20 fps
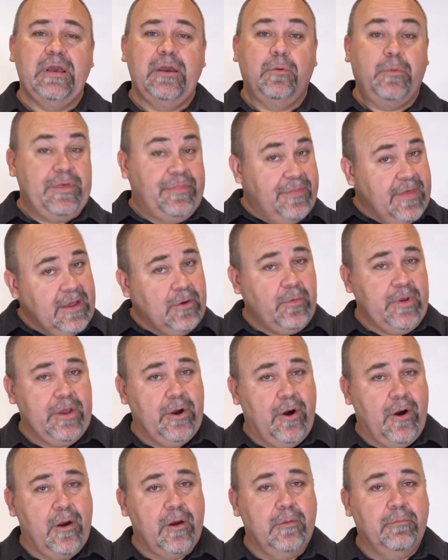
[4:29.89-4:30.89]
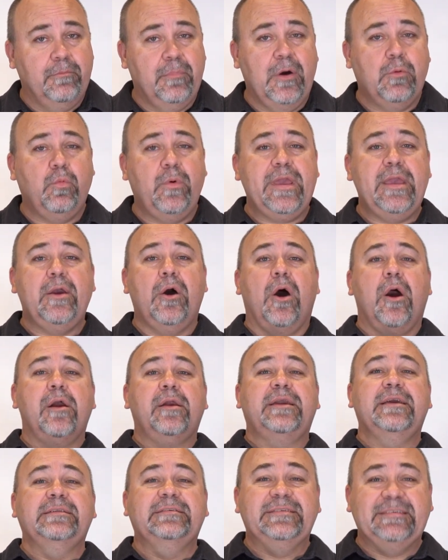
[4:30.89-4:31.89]
We think we are, but we are
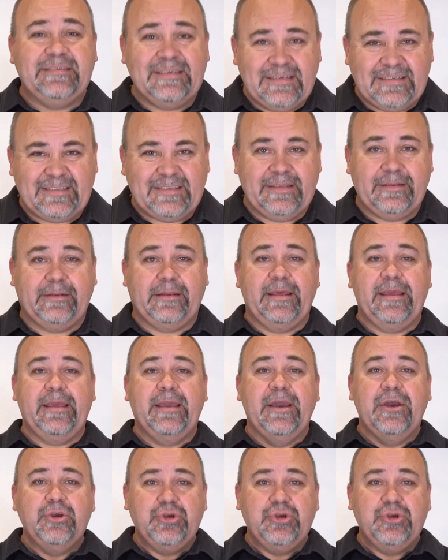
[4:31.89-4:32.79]
consistently